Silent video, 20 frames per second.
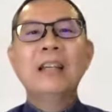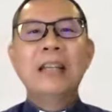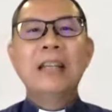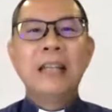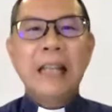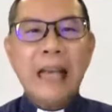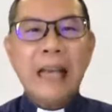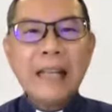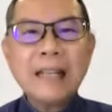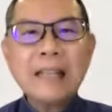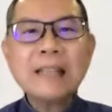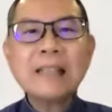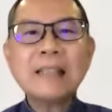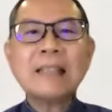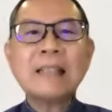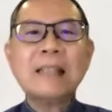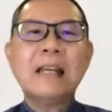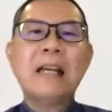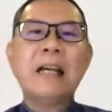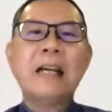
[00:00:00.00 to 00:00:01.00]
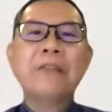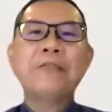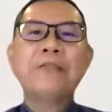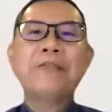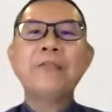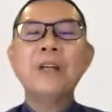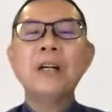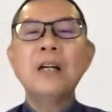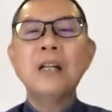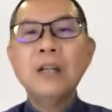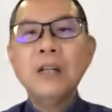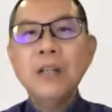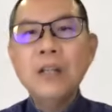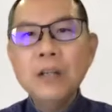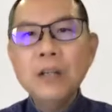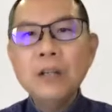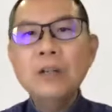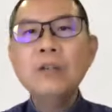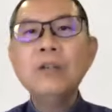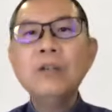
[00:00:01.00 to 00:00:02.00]
let us have a
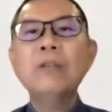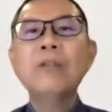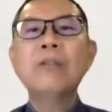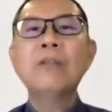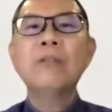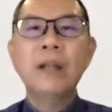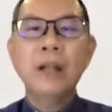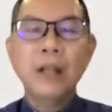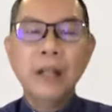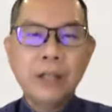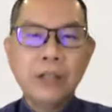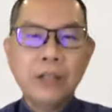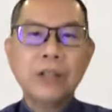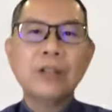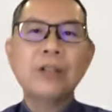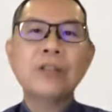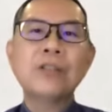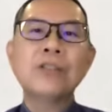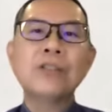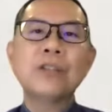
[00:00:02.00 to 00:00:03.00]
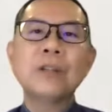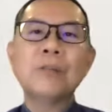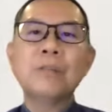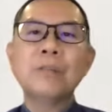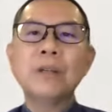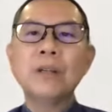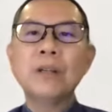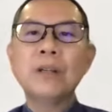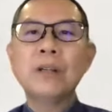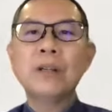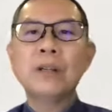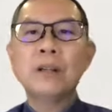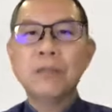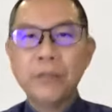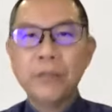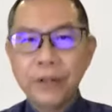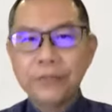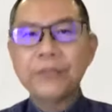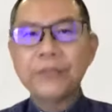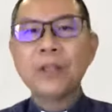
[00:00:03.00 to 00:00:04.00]
new relationship
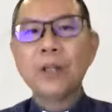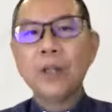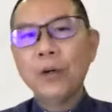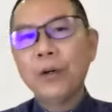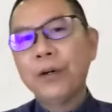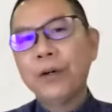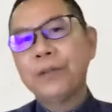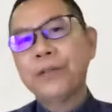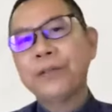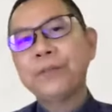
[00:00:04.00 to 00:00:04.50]
with the Lord.